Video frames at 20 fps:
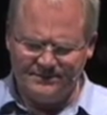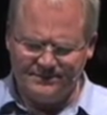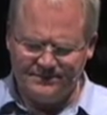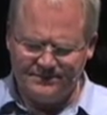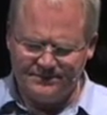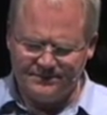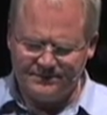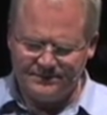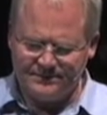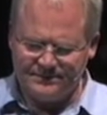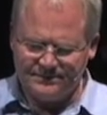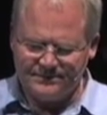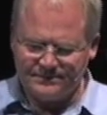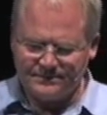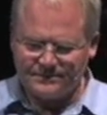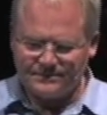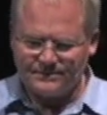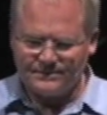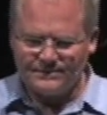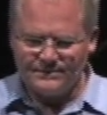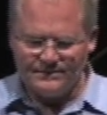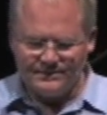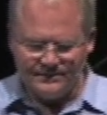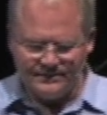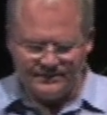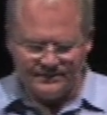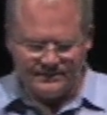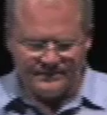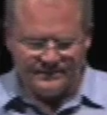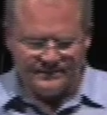
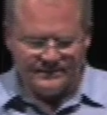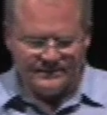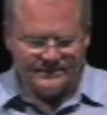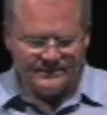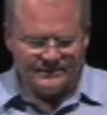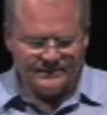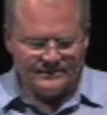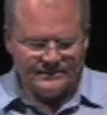Nobody speaks.